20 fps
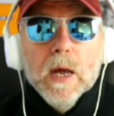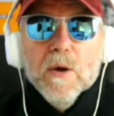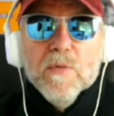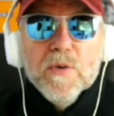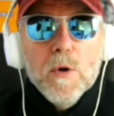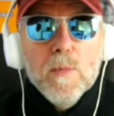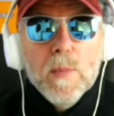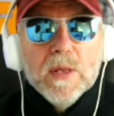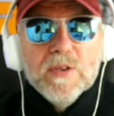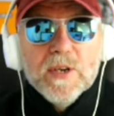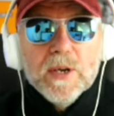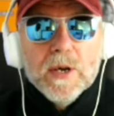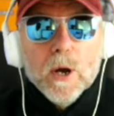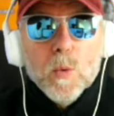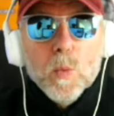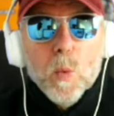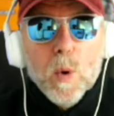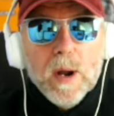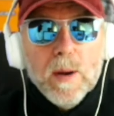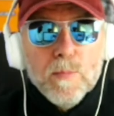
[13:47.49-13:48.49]
few months
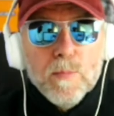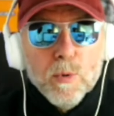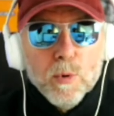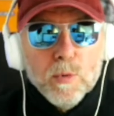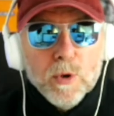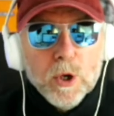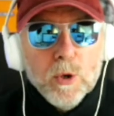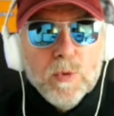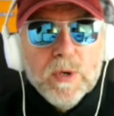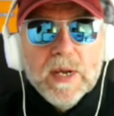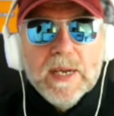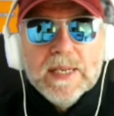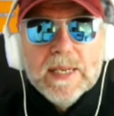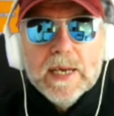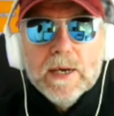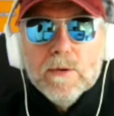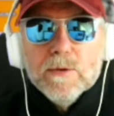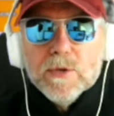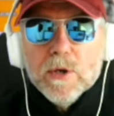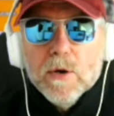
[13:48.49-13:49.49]
ago, we brought you
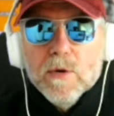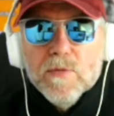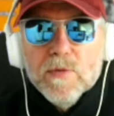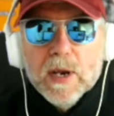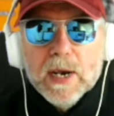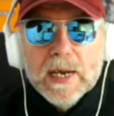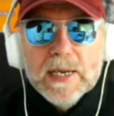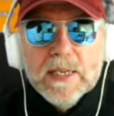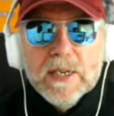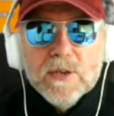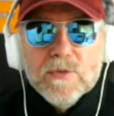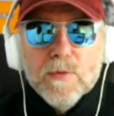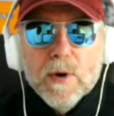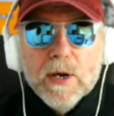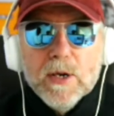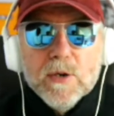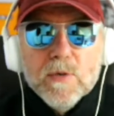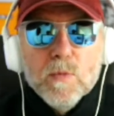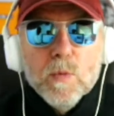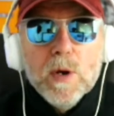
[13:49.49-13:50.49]
details of the latest
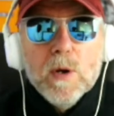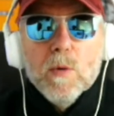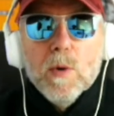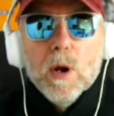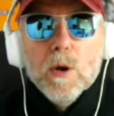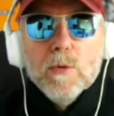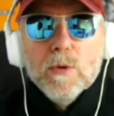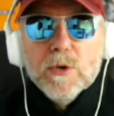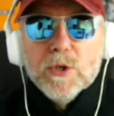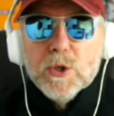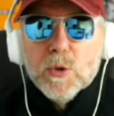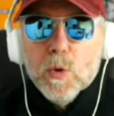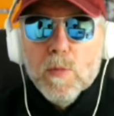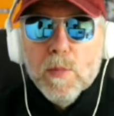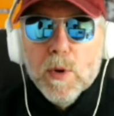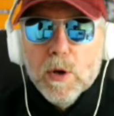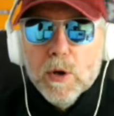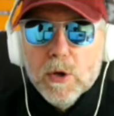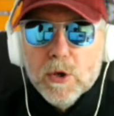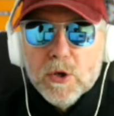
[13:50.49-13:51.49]
range of wheel loaders to
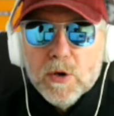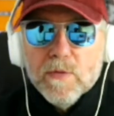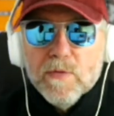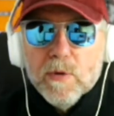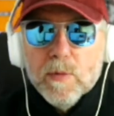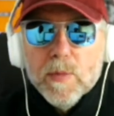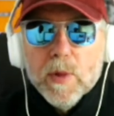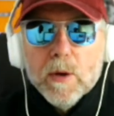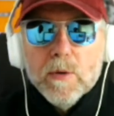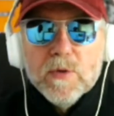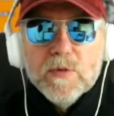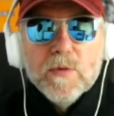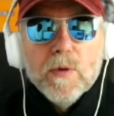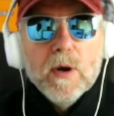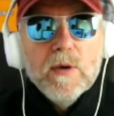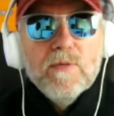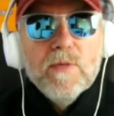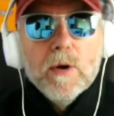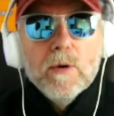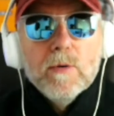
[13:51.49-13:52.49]
emerge from those
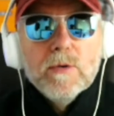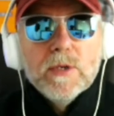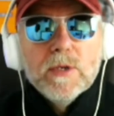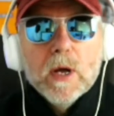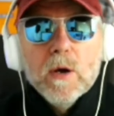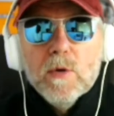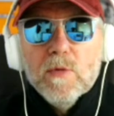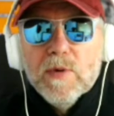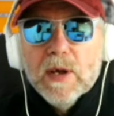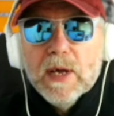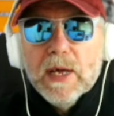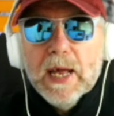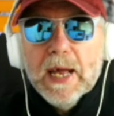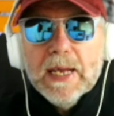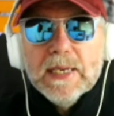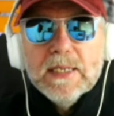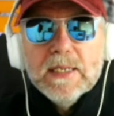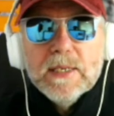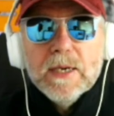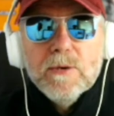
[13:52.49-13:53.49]
fine folks over
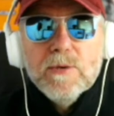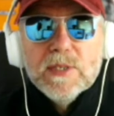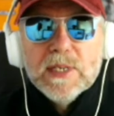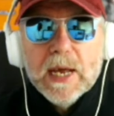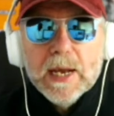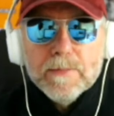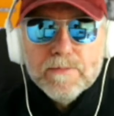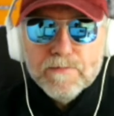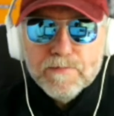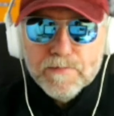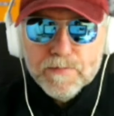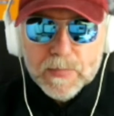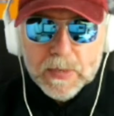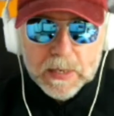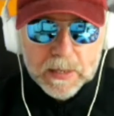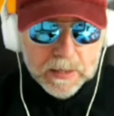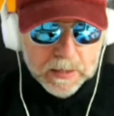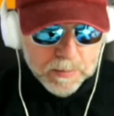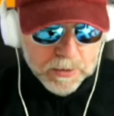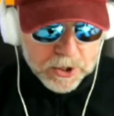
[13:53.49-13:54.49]
at Doosan.
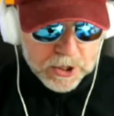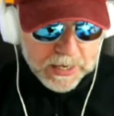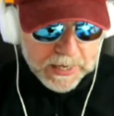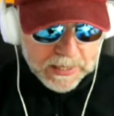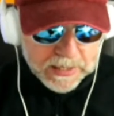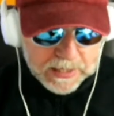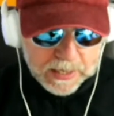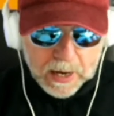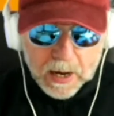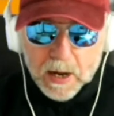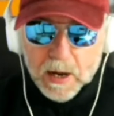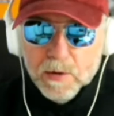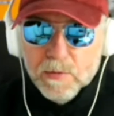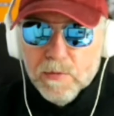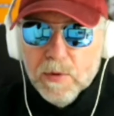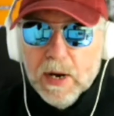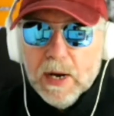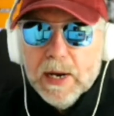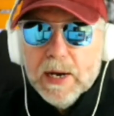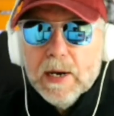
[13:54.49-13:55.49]
The machines are
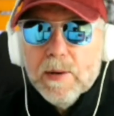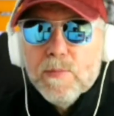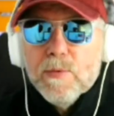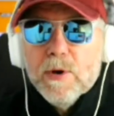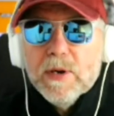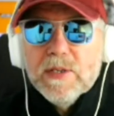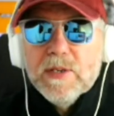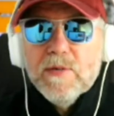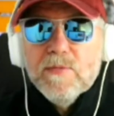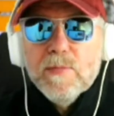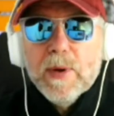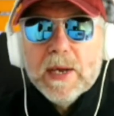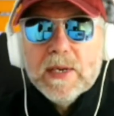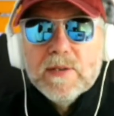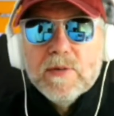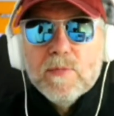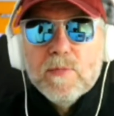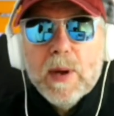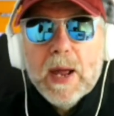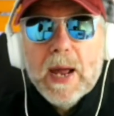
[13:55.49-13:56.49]
really an impressive
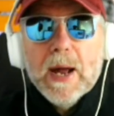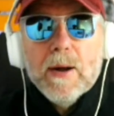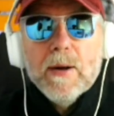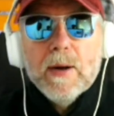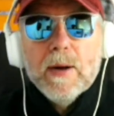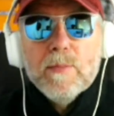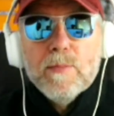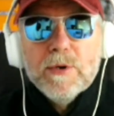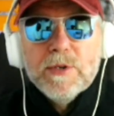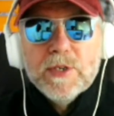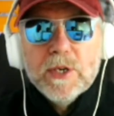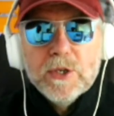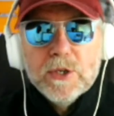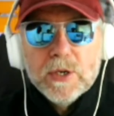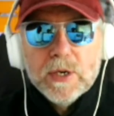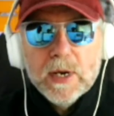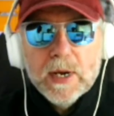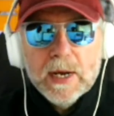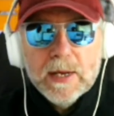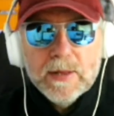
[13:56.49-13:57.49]
mix of power and
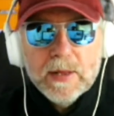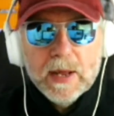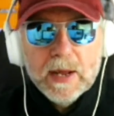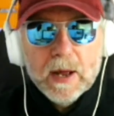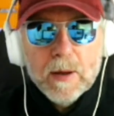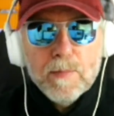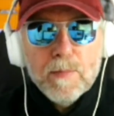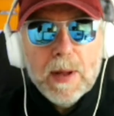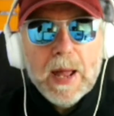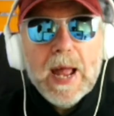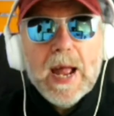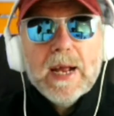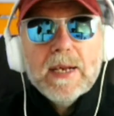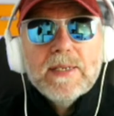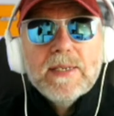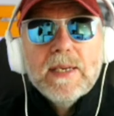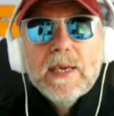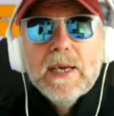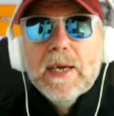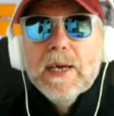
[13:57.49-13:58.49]
precision, and they are
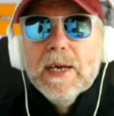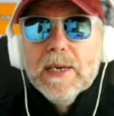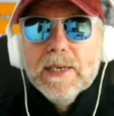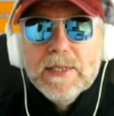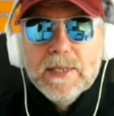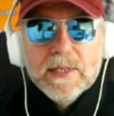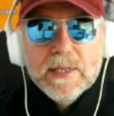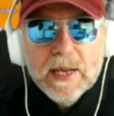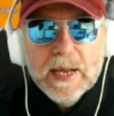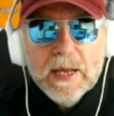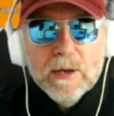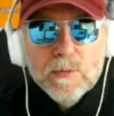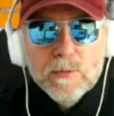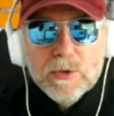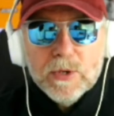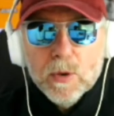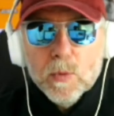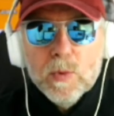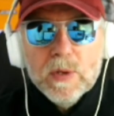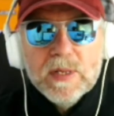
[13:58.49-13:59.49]
packed to the
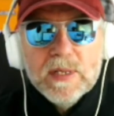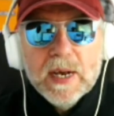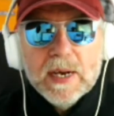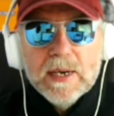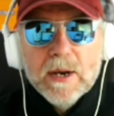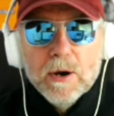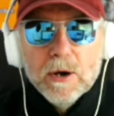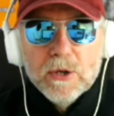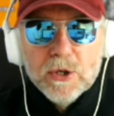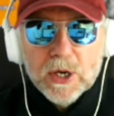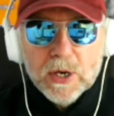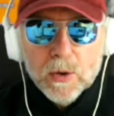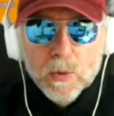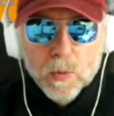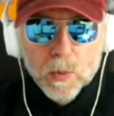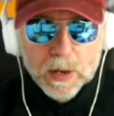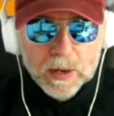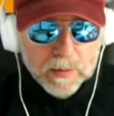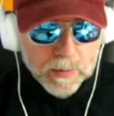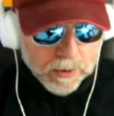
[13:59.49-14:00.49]
hilt with technology.
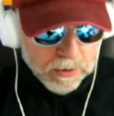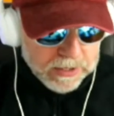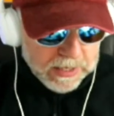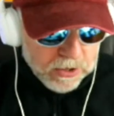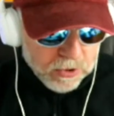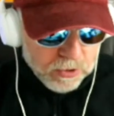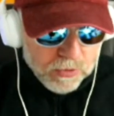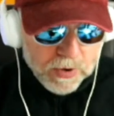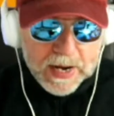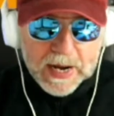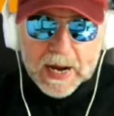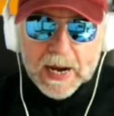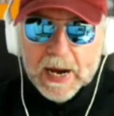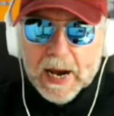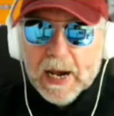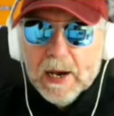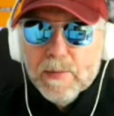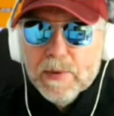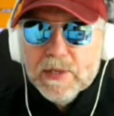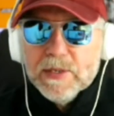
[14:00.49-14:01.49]
One of the most intriguing
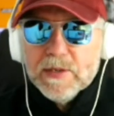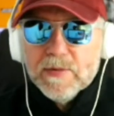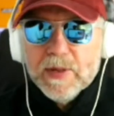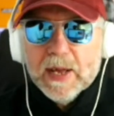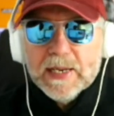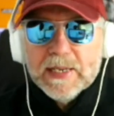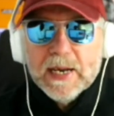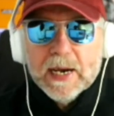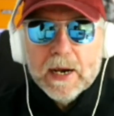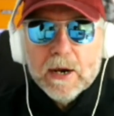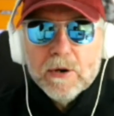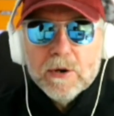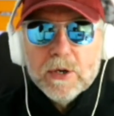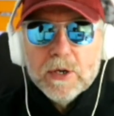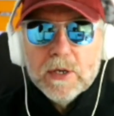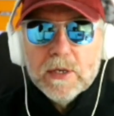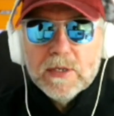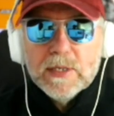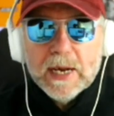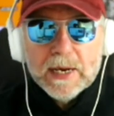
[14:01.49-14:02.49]
elements of that technolo
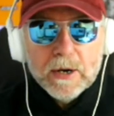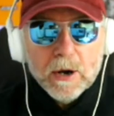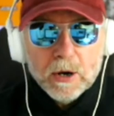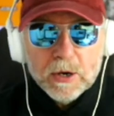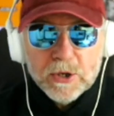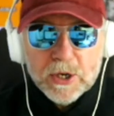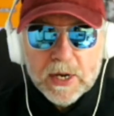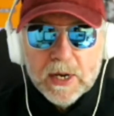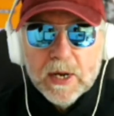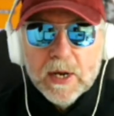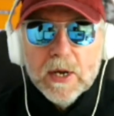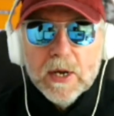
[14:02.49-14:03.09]
technology